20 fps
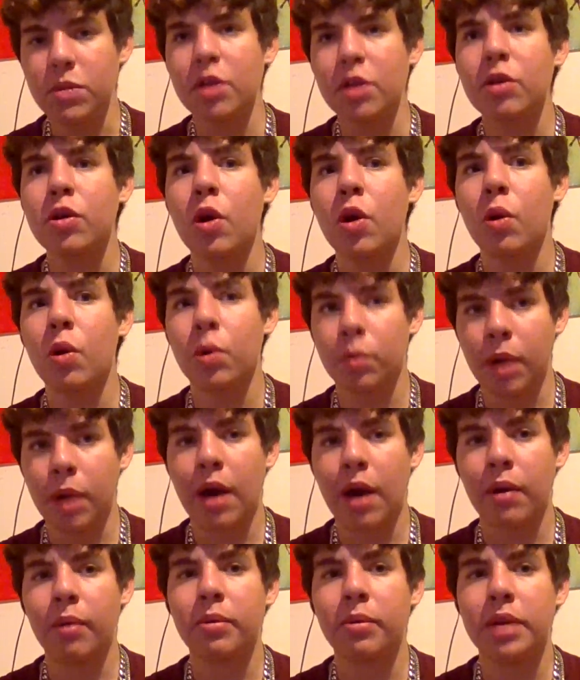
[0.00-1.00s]
go
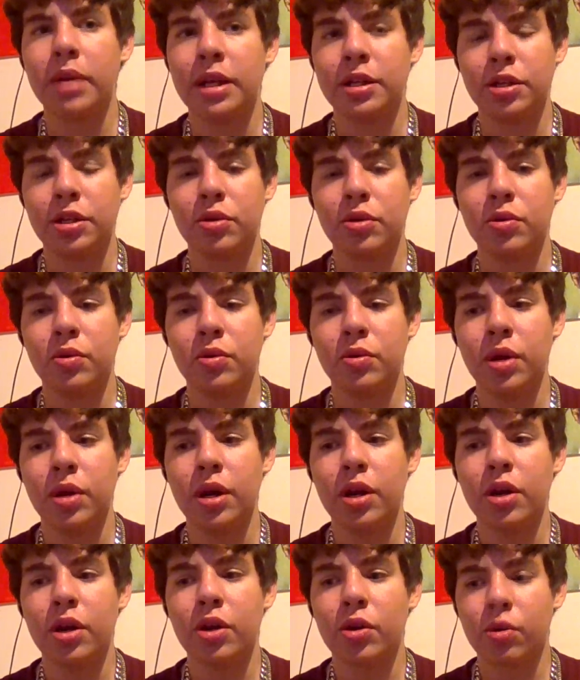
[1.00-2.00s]
around and do
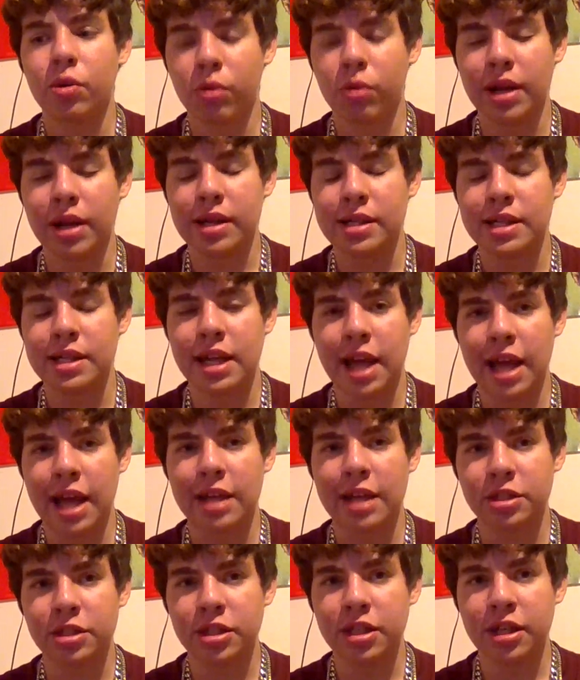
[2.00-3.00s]
crazy ass
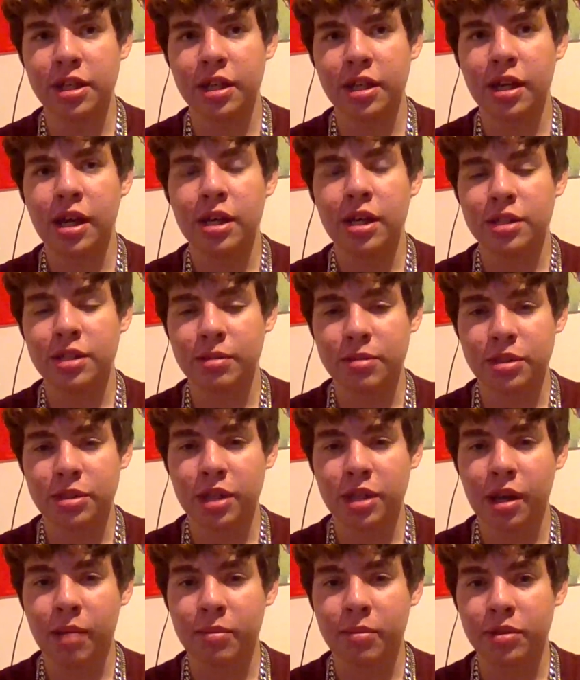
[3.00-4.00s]
shit. Some of the shit
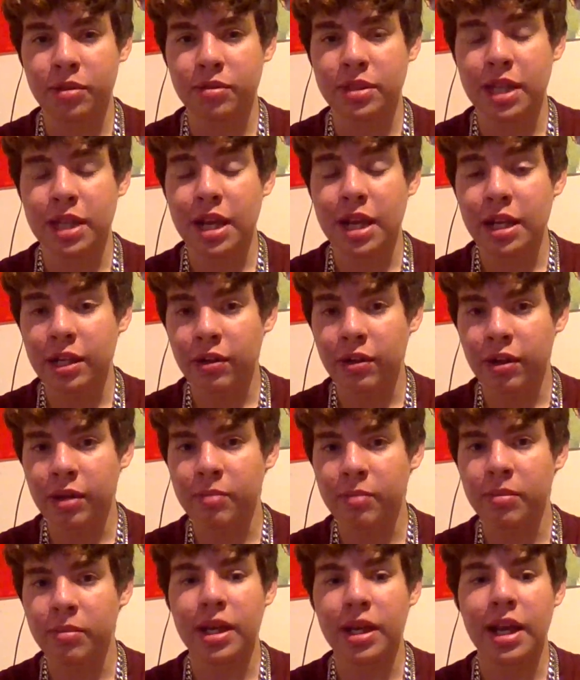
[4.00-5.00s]
I'm gonna do is
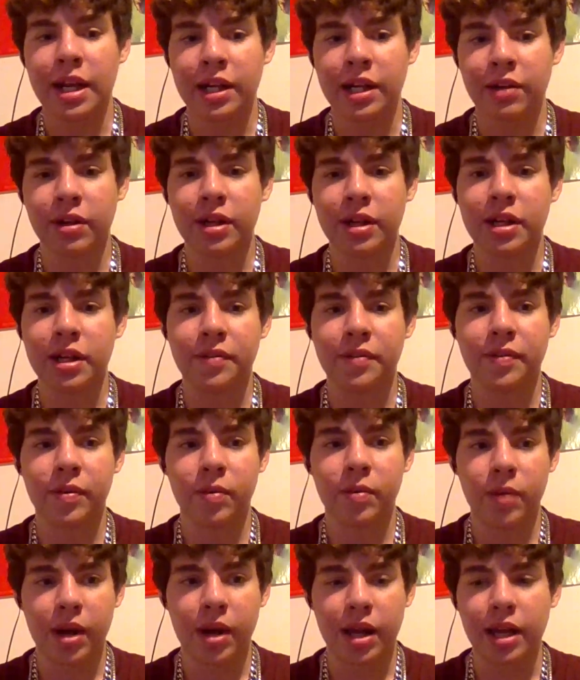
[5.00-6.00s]
ignorant, but ignorant in a different
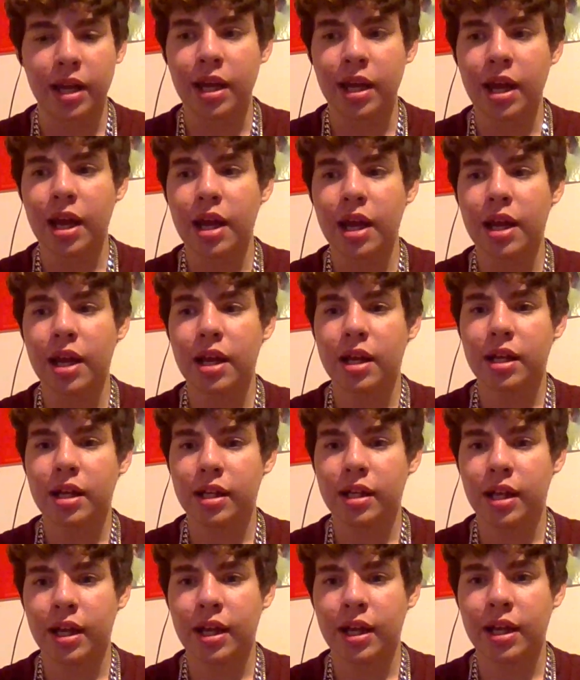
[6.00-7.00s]
way.
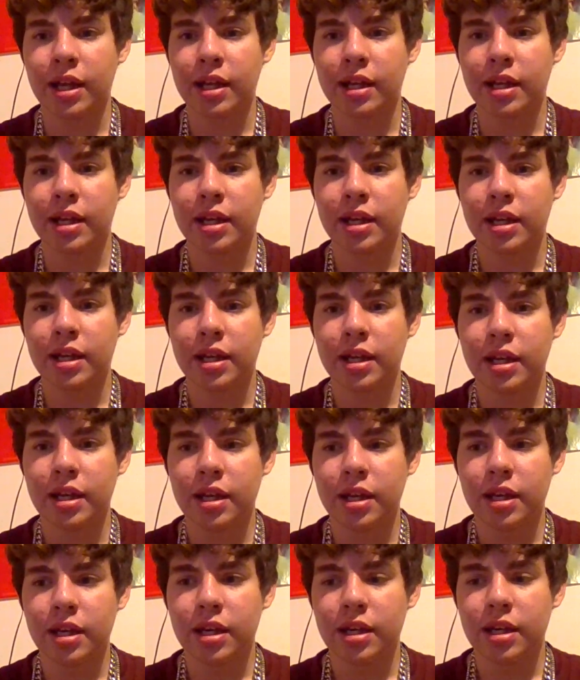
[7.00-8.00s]
Like
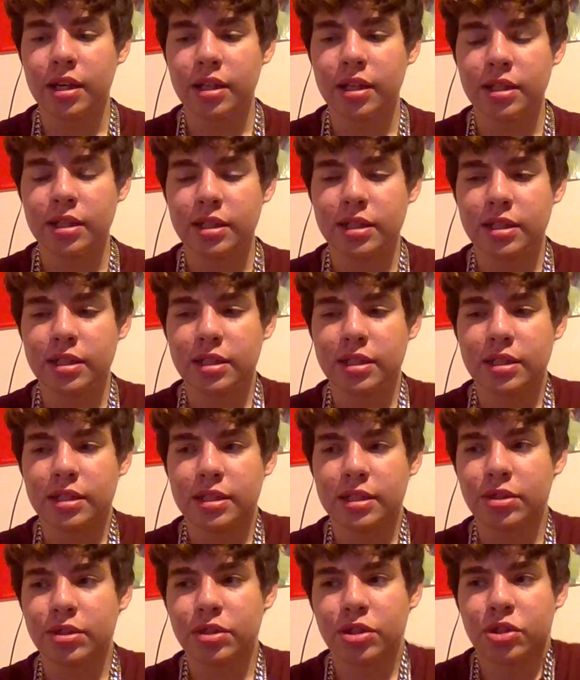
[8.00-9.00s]

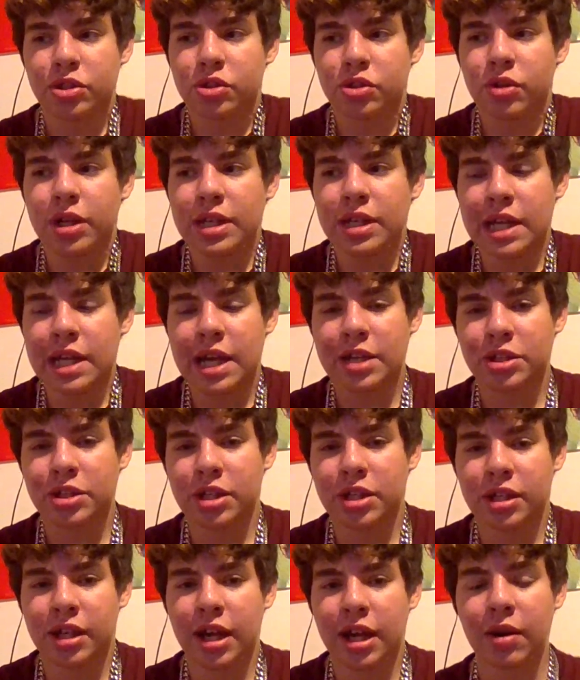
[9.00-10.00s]
just crazy ass
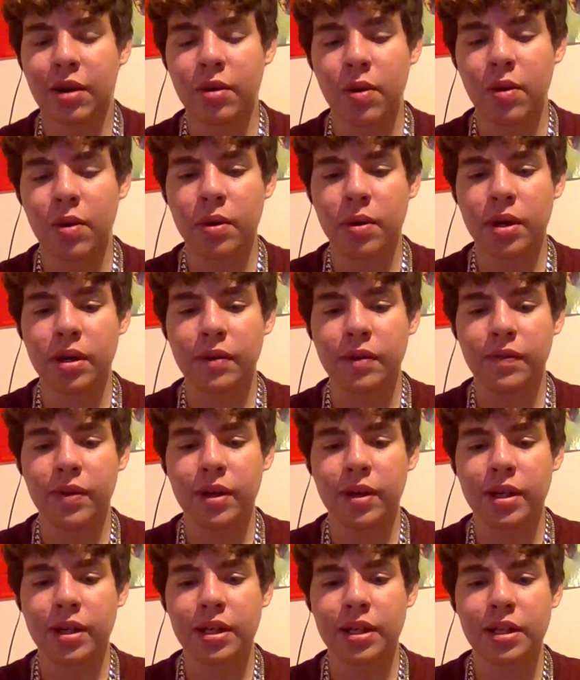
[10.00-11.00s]
shit. Like I'll go to
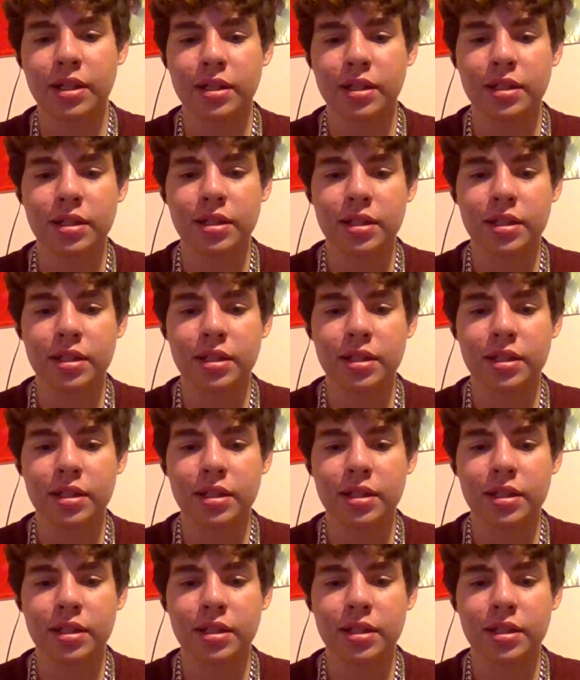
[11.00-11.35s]
fucking